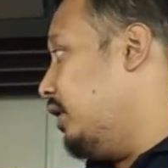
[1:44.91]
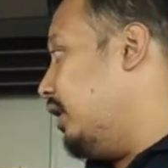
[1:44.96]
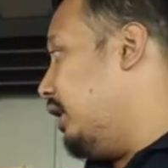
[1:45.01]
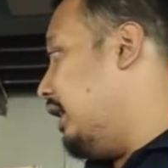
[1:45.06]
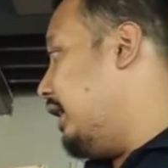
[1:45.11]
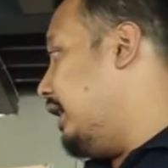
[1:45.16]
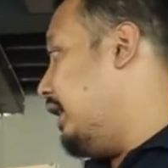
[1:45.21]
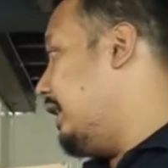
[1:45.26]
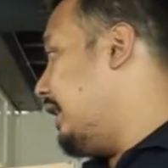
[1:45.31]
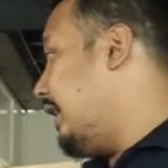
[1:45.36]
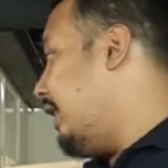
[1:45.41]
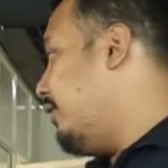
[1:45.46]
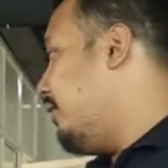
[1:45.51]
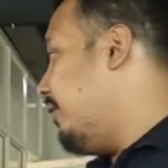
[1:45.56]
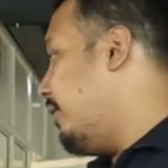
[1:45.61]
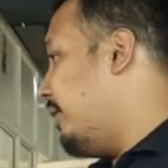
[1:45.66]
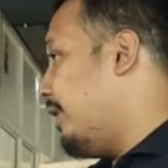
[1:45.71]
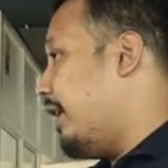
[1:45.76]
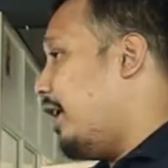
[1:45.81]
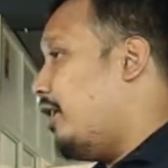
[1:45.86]

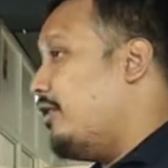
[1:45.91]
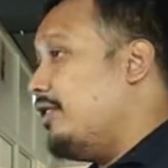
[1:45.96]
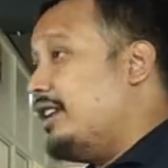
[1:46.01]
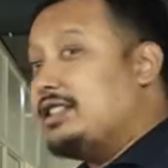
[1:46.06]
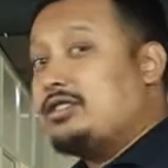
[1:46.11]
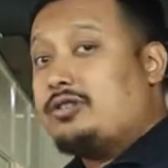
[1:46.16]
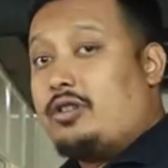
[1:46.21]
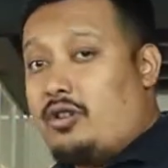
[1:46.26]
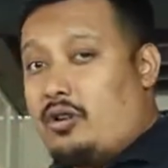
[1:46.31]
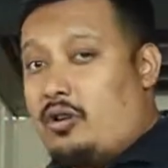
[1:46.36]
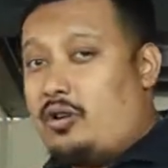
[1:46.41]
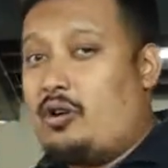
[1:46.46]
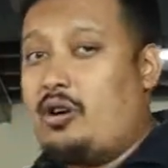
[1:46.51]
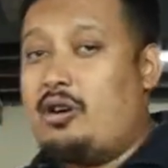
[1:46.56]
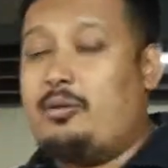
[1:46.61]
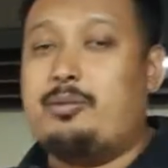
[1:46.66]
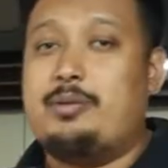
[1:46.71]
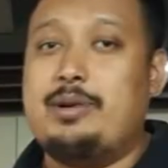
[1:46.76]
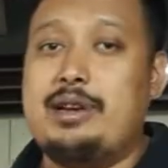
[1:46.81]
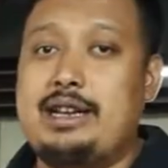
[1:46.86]
now this
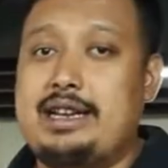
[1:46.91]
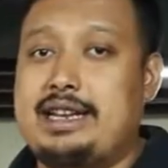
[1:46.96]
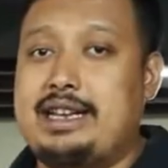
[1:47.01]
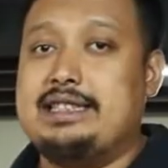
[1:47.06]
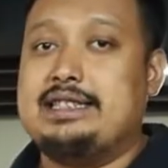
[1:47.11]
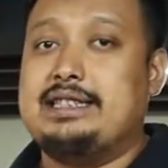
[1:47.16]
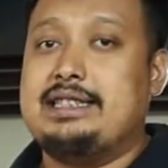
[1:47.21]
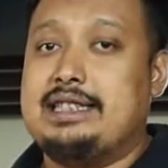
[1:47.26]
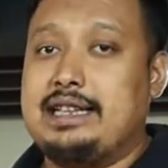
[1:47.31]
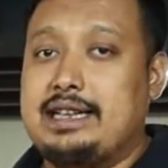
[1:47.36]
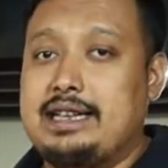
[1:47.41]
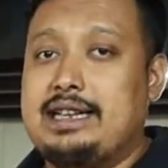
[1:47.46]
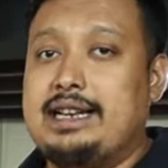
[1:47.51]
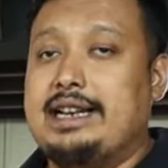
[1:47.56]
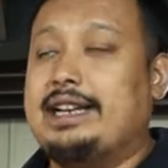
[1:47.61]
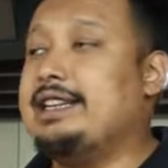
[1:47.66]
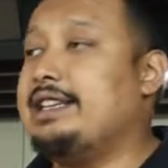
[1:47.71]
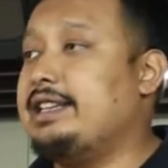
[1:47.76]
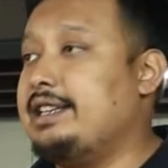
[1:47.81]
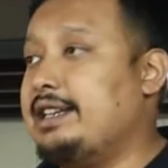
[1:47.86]
all print is done
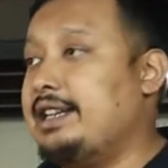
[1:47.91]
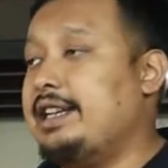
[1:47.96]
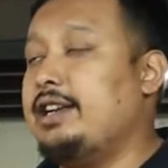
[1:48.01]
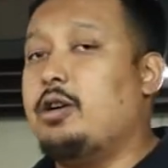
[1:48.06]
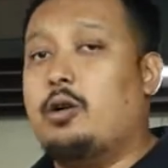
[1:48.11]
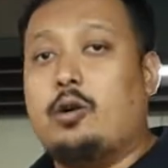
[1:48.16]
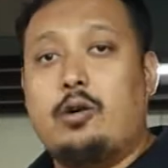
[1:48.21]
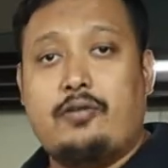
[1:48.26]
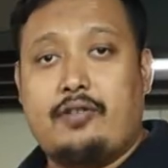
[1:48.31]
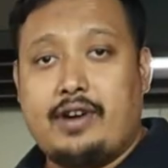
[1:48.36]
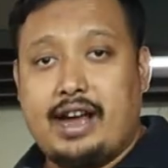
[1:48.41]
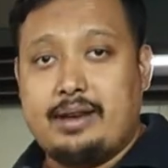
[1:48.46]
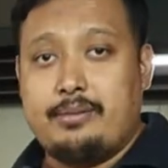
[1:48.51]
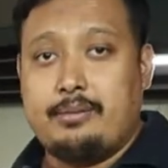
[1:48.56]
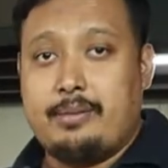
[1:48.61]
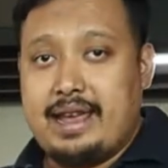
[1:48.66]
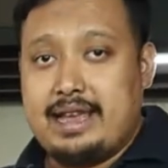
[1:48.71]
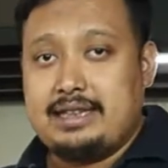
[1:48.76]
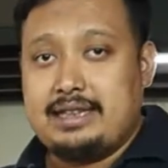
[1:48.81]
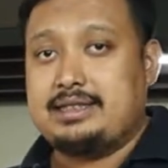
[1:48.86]
in
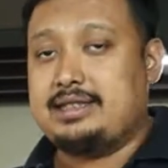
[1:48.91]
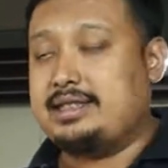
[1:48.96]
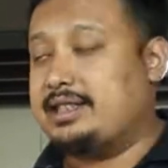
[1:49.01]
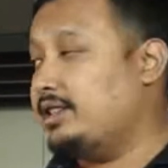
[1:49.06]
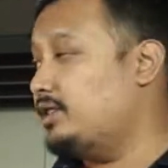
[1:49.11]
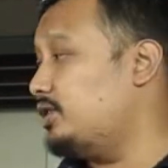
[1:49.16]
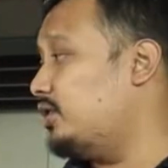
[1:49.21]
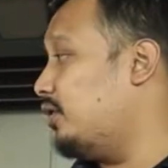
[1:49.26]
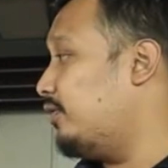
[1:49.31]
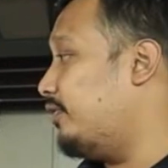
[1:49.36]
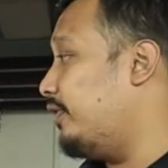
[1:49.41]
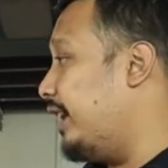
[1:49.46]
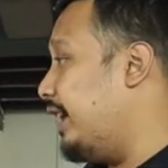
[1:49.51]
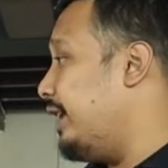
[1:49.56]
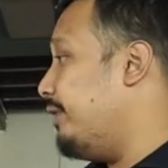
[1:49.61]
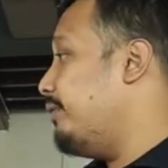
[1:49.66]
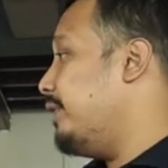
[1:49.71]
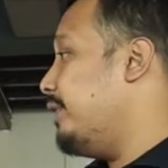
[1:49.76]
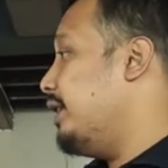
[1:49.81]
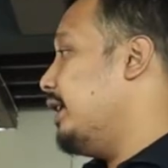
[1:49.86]
305 mesh,
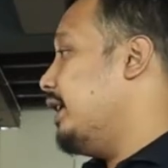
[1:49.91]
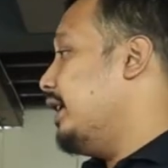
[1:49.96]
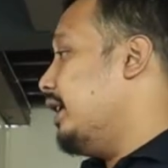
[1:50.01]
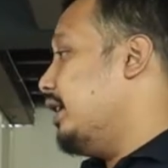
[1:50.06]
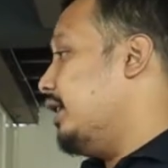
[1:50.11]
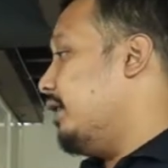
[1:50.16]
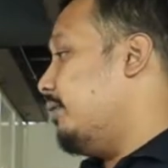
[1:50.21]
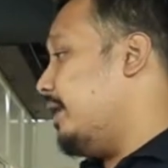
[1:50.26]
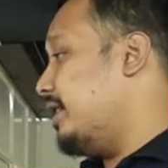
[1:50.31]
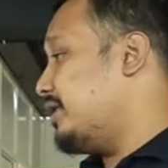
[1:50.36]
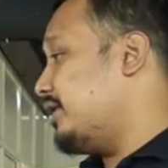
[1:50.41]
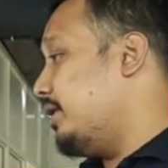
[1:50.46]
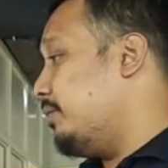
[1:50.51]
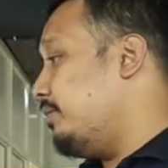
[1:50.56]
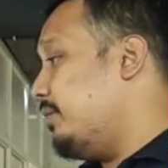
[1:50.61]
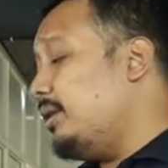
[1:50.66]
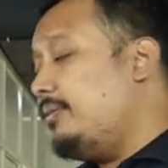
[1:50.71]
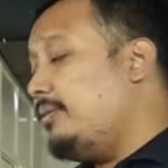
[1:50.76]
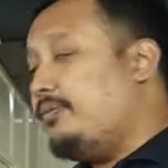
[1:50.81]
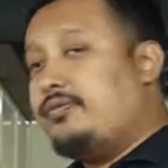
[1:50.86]
305 mesh
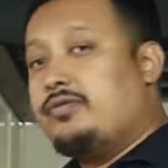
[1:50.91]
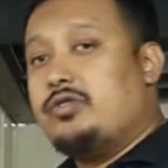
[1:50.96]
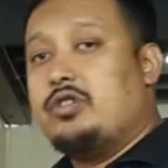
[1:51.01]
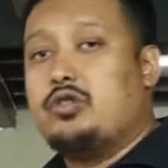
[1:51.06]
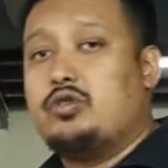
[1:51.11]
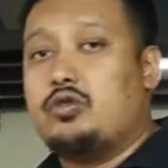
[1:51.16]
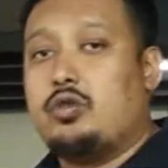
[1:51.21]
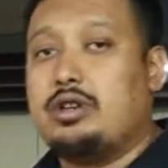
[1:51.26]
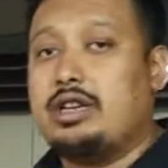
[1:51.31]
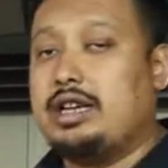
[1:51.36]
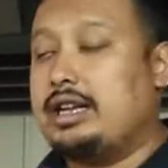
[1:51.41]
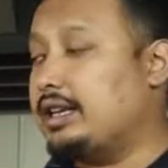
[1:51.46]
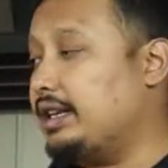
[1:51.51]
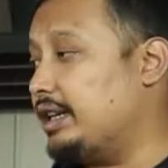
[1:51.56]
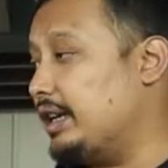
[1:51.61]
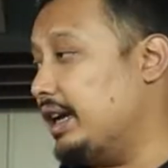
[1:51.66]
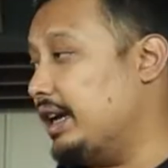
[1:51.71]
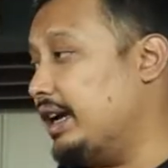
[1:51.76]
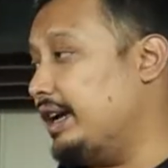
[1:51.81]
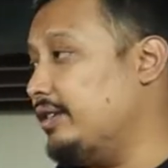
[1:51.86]
number, so
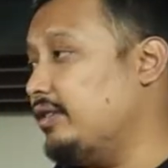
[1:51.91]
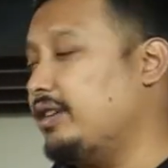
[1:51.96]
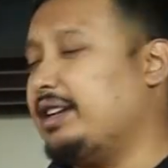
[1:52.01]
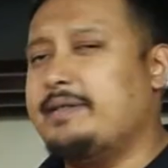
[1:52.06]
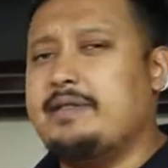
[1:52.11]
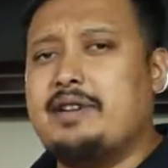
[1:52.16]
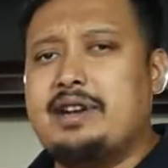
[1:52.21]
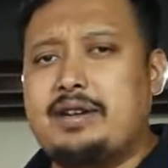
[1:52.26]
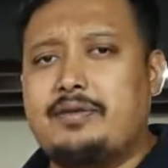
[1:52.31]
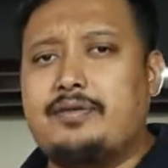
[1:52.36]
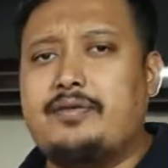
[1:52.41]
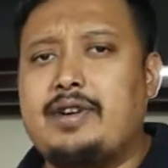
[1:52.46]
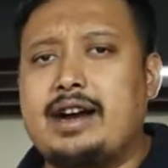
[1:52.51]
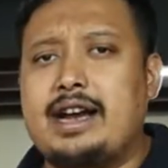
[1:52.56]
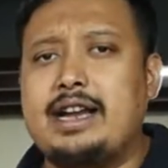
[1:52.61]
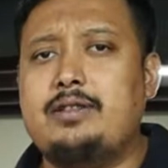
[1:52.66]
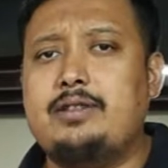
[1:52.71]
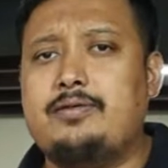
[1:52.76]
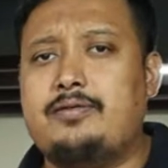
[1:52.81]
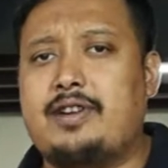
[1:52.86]
that it will give a
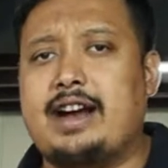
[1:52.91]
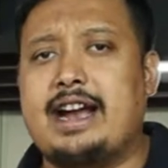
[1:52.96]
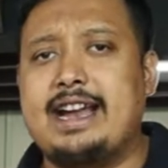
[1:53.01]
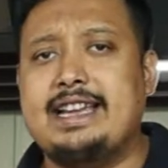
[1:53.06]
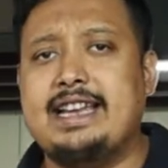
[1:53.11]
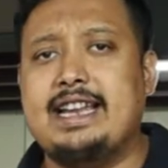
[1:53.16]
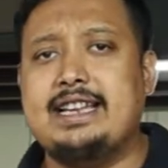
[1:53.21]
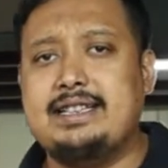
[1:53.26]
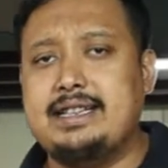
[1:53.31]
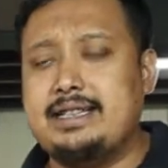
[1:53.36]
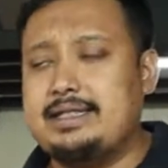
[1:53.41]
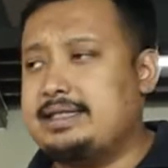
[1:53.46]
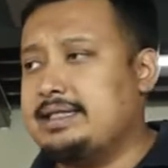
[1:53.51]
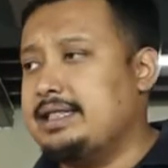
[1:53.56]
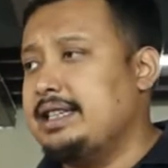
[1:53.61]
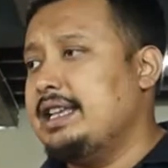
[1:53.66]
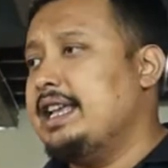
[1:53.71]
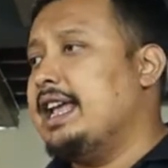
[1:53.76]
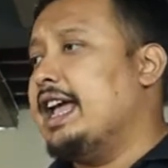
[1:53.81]
refined fine edges.